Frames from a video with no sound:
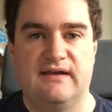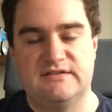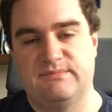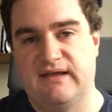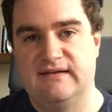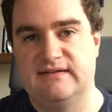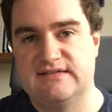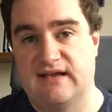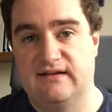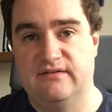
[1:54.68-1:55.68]
explained
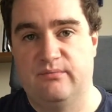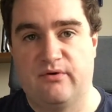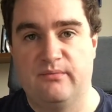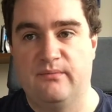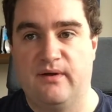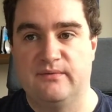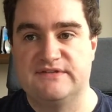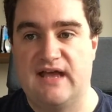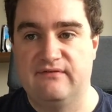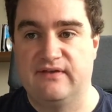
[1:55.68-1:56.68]
exactly the problem I
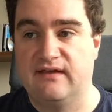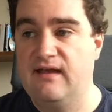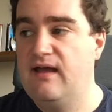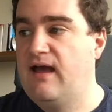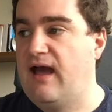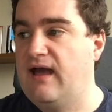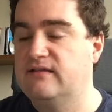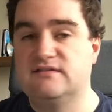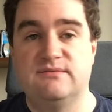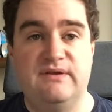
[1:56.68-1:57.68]
was having.
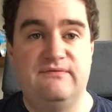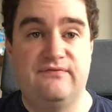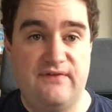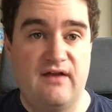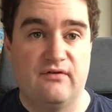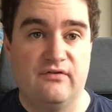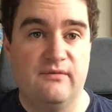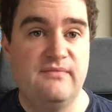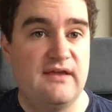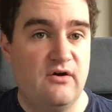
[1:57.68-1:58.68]
And to be fair on
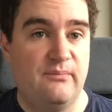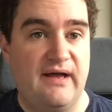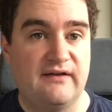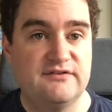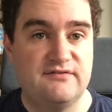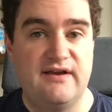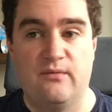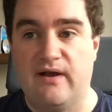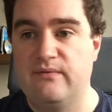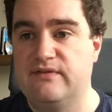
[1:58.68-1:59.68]
them, they got back straight
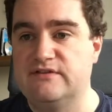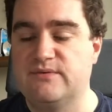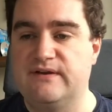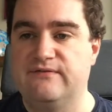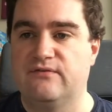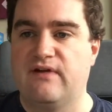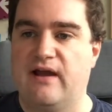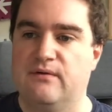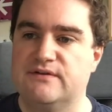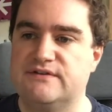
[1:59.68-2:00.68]
away within 24
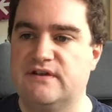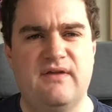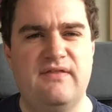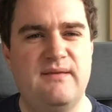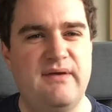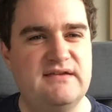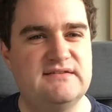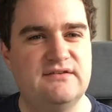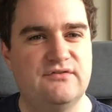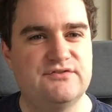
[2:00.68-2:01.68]
hours. Are they
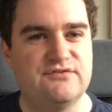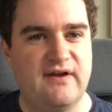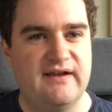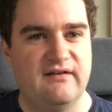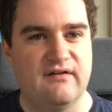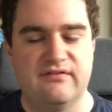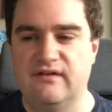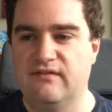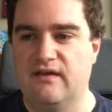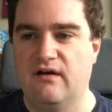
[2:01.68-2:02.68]
based in Australia? I think they